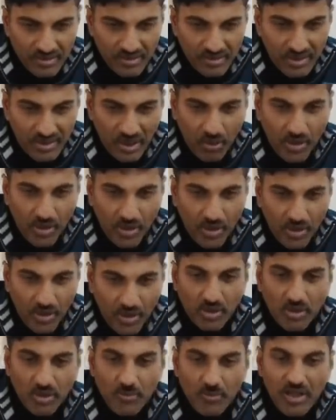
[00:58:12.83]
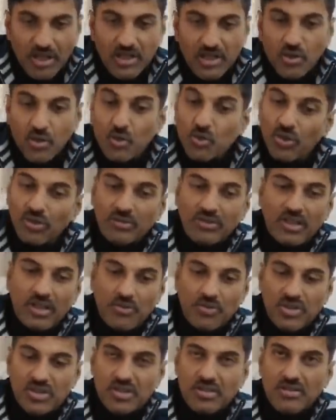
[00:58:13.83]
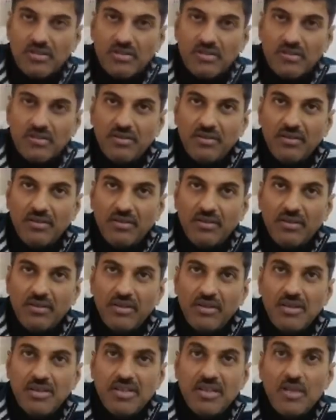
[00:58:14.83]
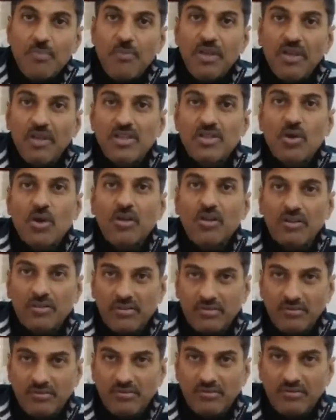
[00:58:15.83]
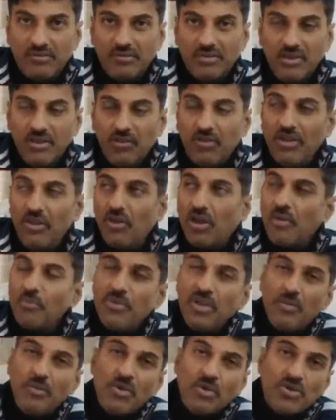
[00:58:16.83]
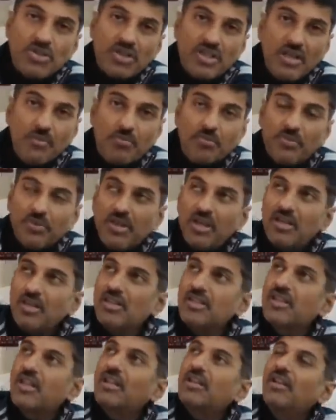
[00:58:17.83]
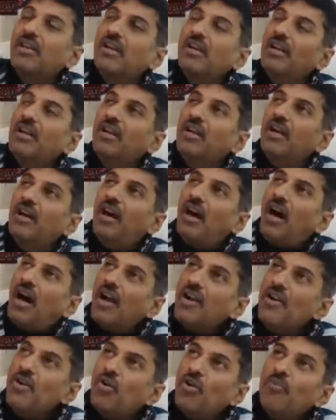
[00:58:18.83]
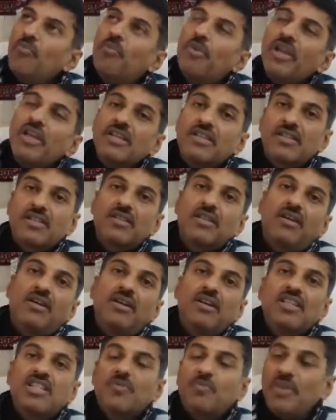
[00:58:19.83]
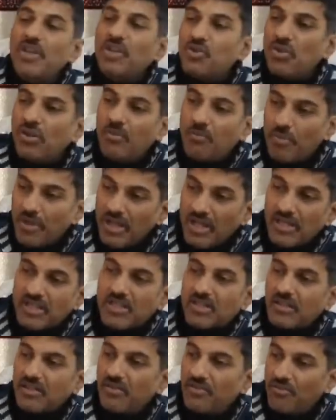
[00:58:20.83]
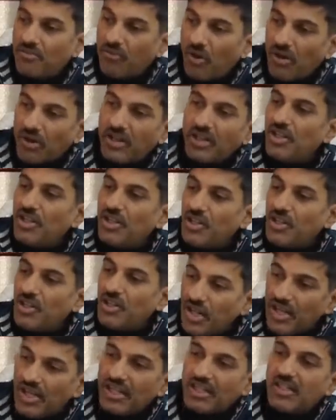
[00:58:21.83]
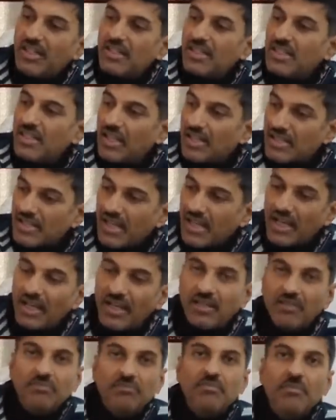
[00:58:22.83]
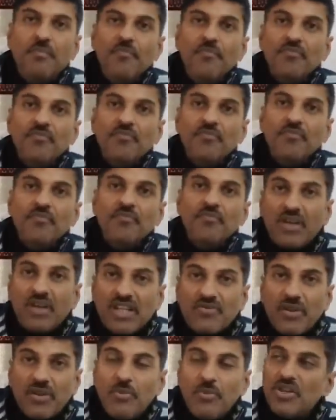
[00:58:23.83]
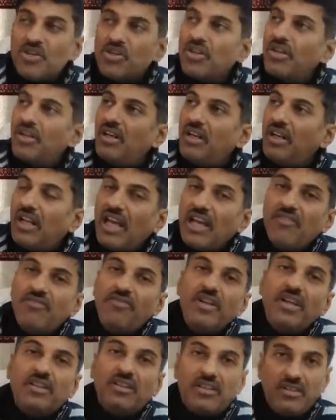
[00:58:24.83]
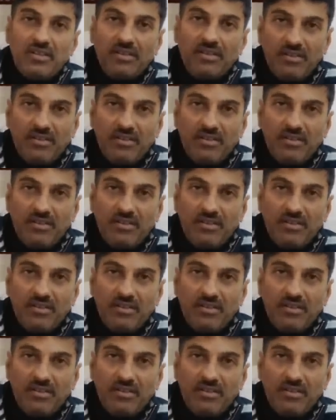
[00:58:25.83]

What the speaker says: Now it is going to be in your 12th house. Sleeping disorder. You will not be able to sleep. It is an unknown place, a spiritual place, foreign, jails, asylum, transformation, life, death,